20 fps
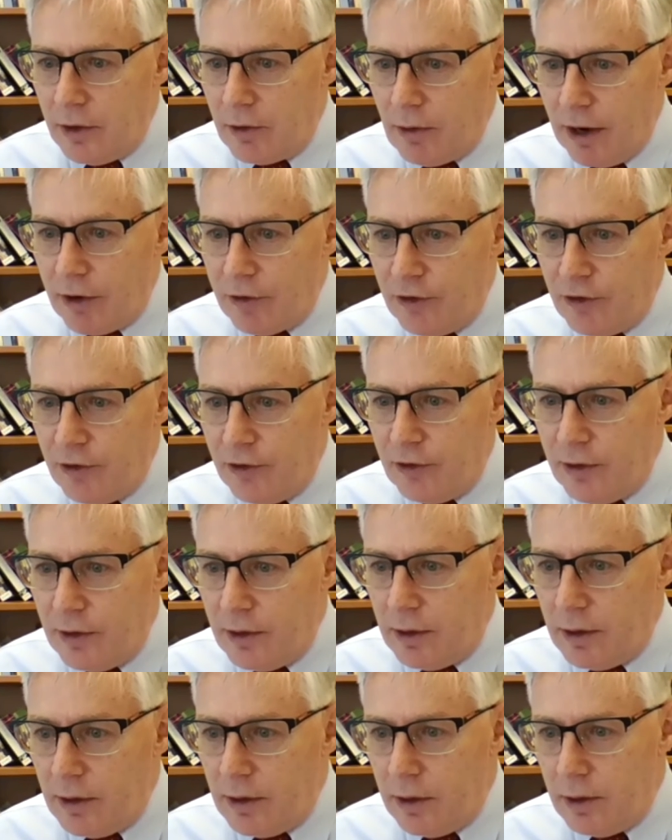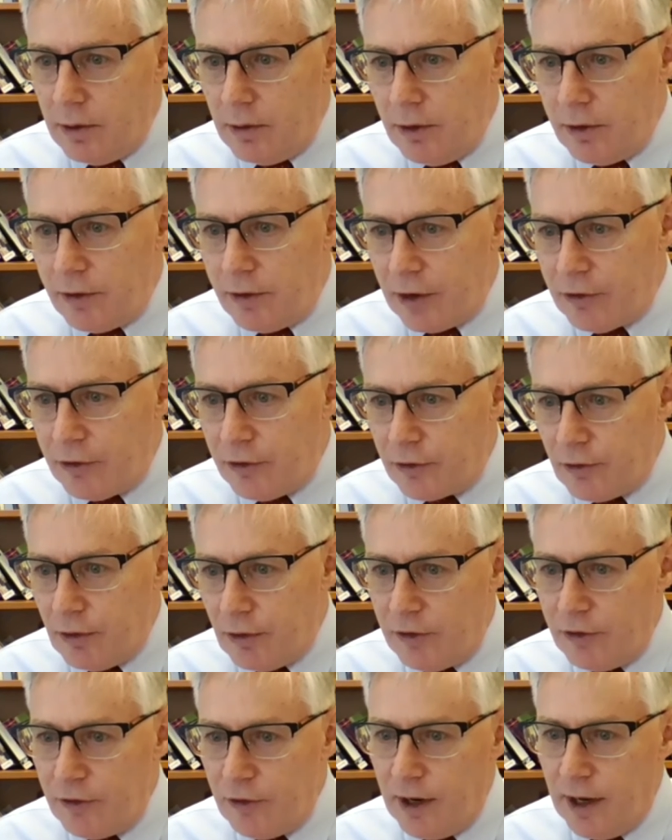question, Natasha's
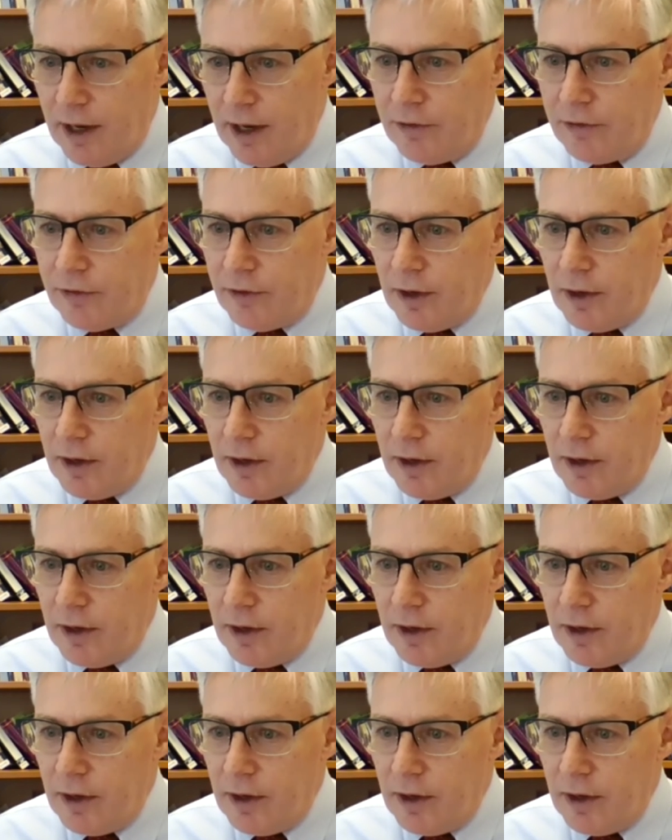question is,